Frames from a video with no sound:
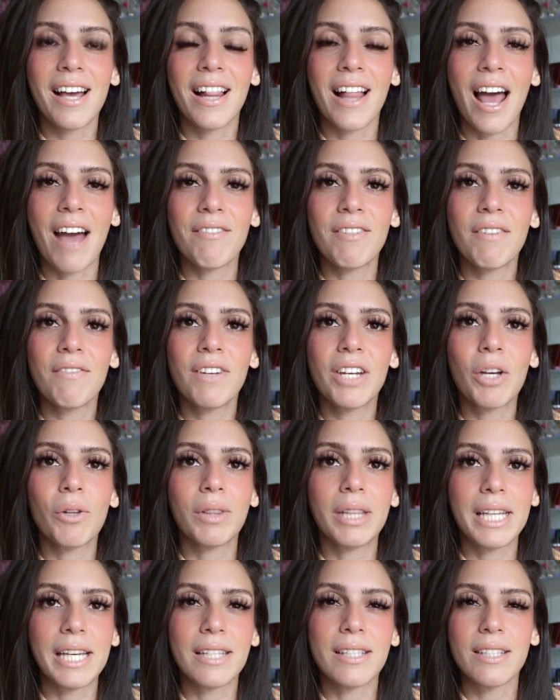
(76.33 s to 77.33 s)
I'll have that video
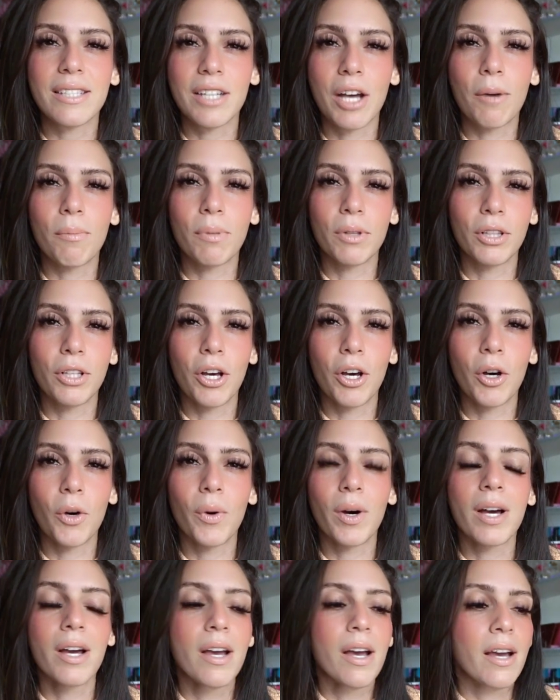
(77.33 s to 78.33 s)
linked down
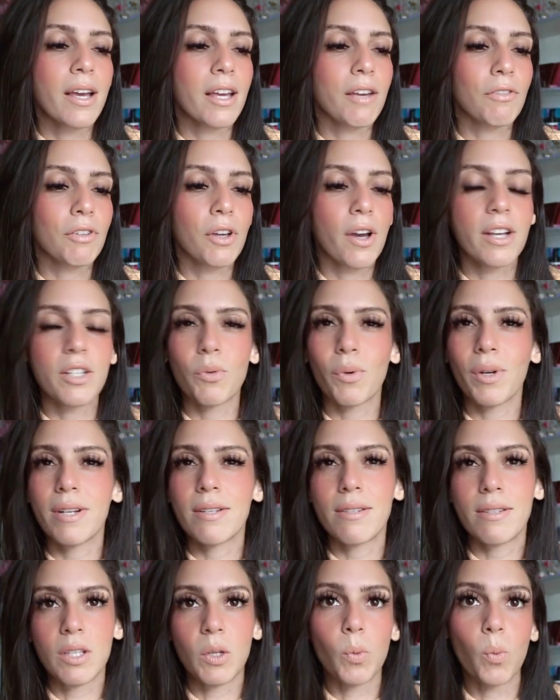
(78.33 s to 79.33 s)
below if you guys wanna
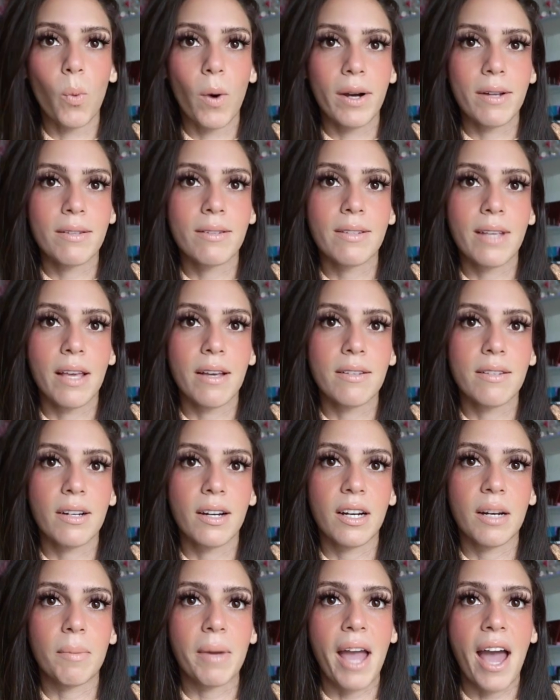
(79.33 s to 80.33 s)
see what sales are
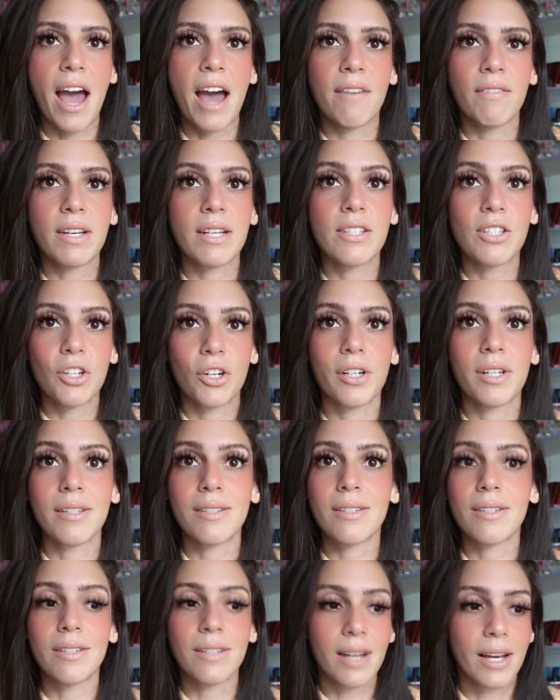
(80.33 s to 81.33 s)
gonna be having starting
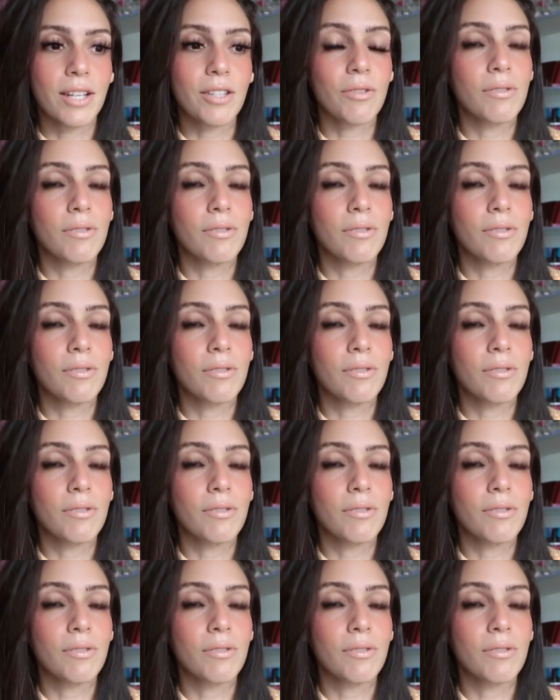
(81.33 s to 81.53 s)
tonight.